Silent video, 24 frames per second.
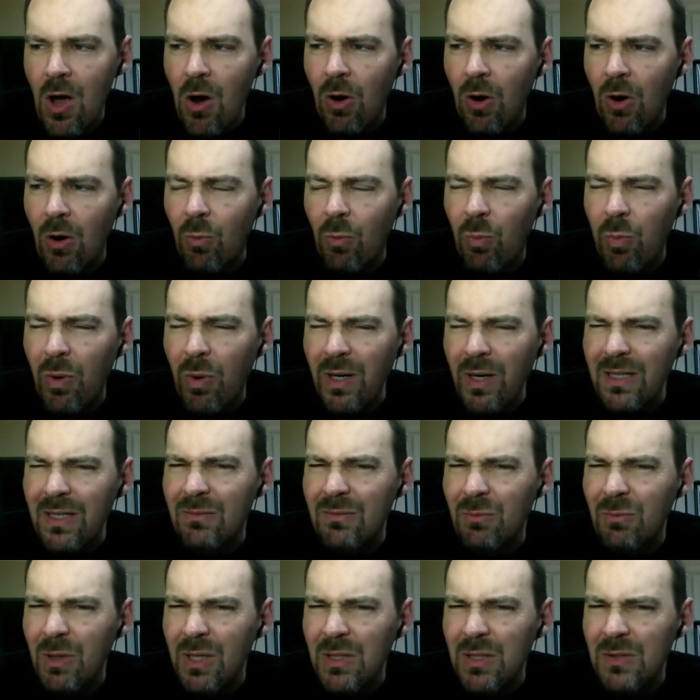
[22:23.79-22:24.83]
or
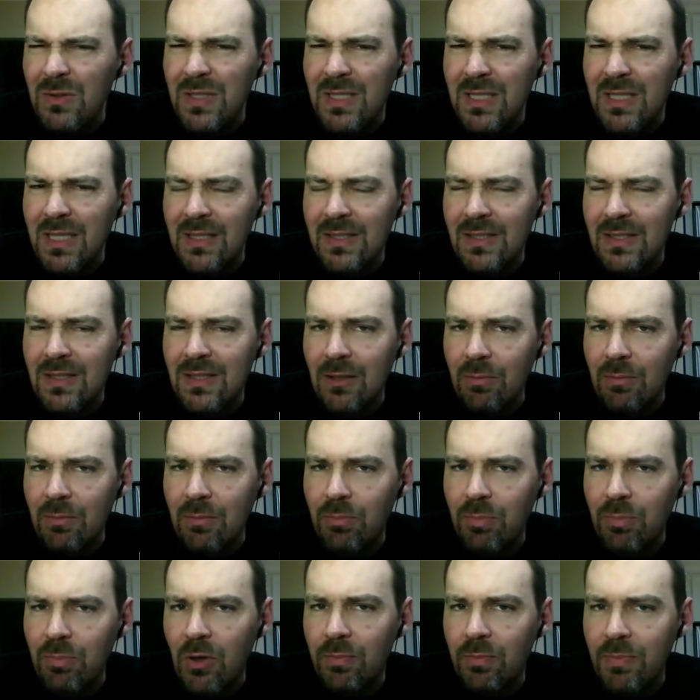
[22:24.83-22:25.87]
what do you see as their
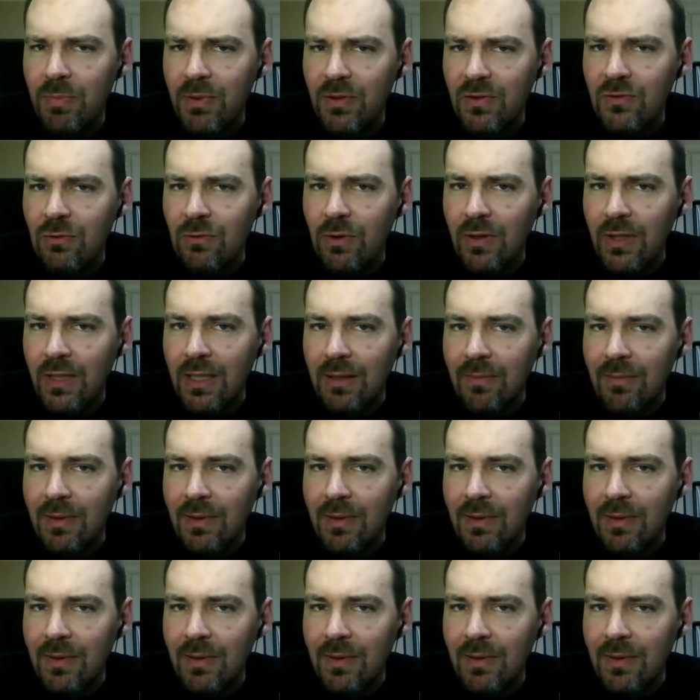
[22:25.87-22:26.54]
purpose really?